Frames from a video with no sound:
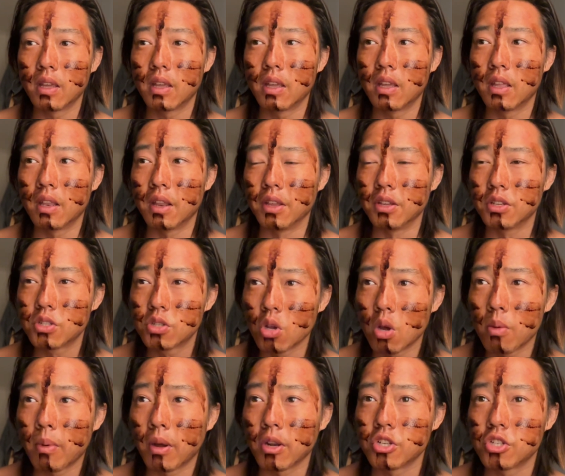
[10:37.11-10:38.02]
it is so
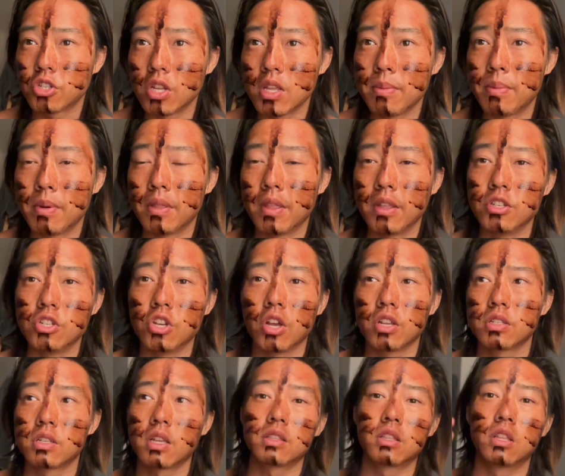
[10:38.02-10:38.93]
much deeper than
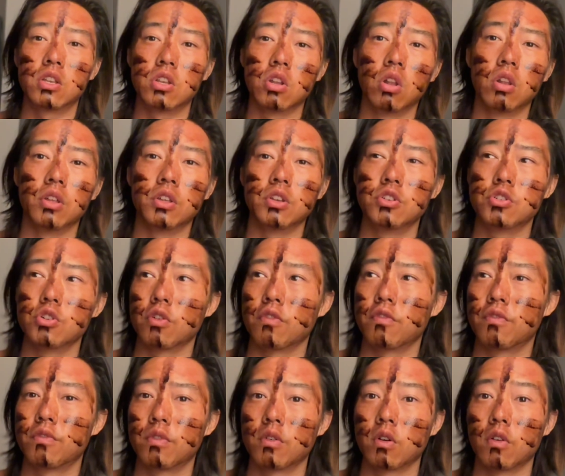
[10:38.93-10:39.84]
just like the knowledge of
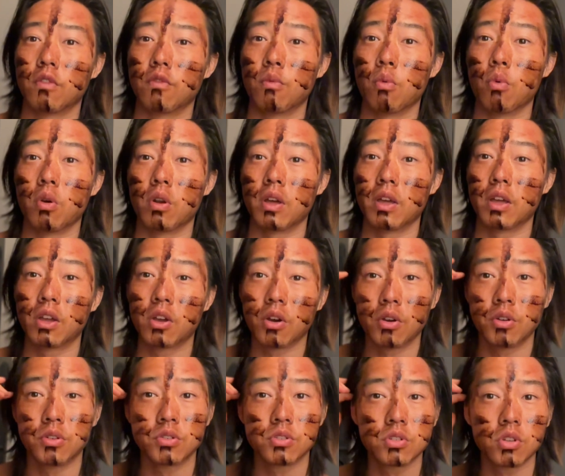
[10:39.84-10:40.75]
water. It
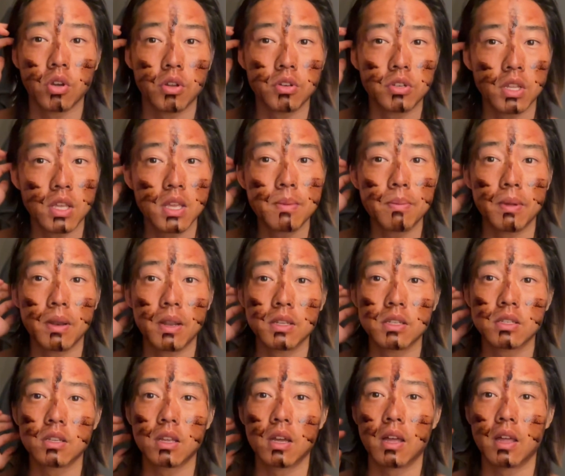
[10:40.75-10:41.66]
goes so deep,
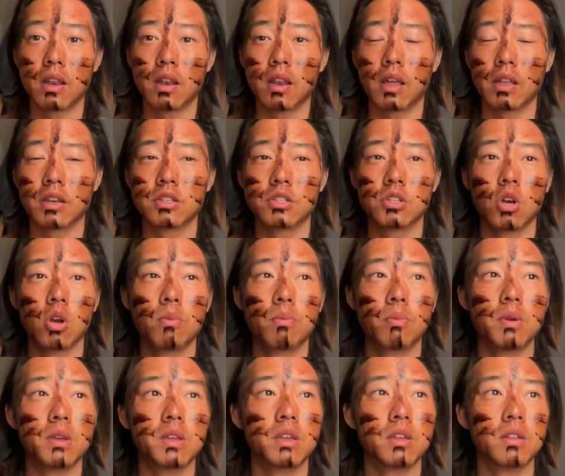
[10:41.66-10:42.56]
and I just hope
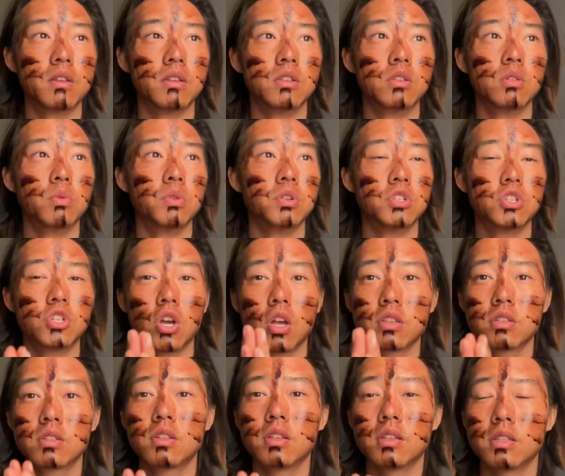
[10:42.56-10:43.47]
we can do it
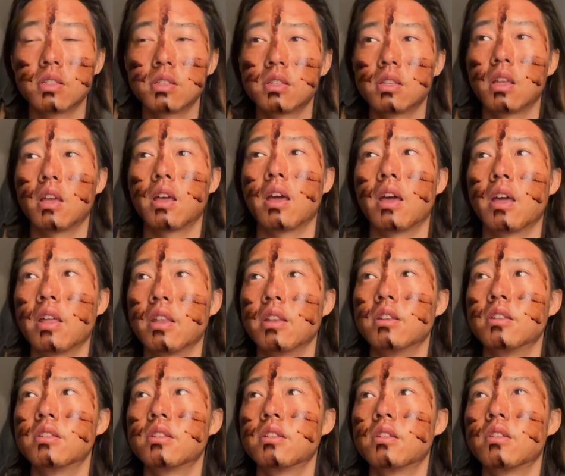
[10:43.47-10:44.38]
justice,
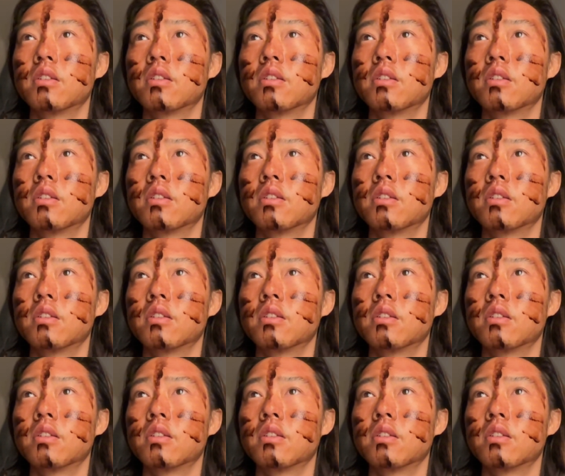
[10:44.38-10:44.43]
and